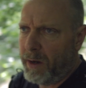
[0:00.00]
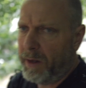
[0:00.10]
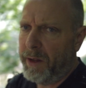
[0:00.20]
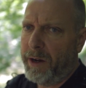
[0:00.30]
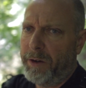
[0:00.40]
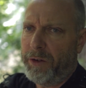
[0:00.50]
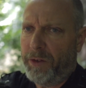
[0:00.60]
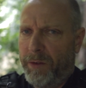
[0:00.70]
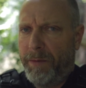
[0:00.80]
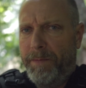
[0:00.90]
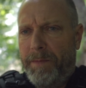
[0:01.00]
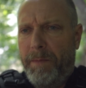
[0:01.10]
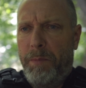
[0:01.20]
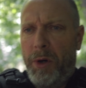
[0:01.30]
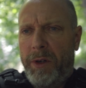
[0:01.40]
and they are just
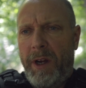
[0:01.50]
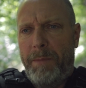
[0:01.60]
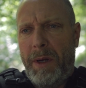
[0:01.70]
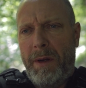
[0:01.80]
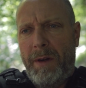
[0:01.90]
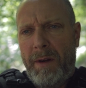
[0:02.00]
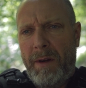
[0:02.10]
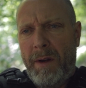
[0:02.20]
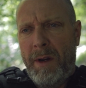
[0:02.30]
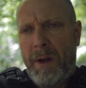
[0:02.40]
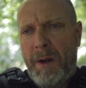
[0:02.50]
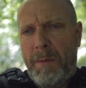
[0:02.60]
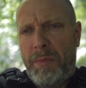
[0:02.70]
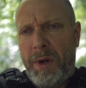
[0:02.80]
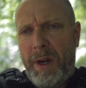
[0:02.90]
booked up
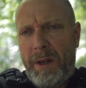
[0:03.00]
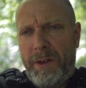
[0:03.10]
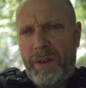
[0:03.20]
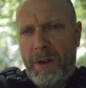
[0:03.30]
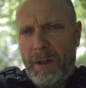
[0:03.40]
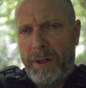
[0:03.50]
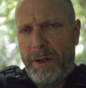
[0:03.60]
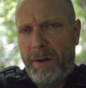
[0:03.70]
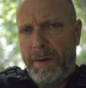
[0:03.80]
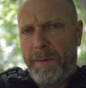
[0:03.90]
pretty solid.